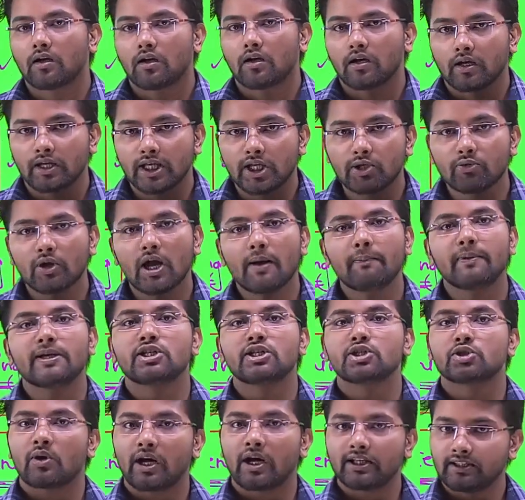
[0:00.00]
you have
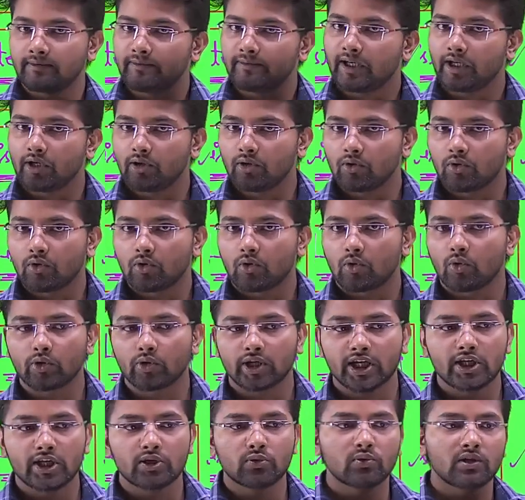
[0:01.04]
enjoyed the video. Okay,
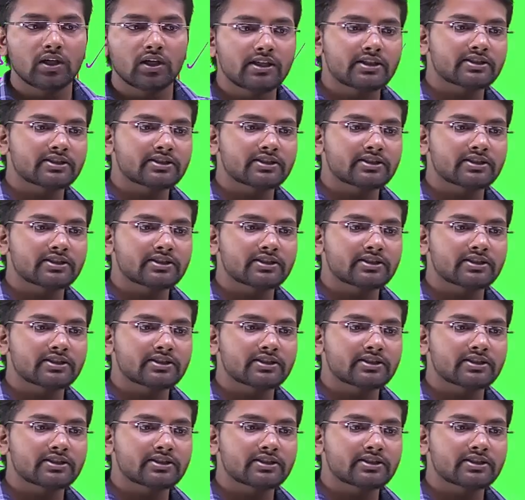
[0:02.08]
you learned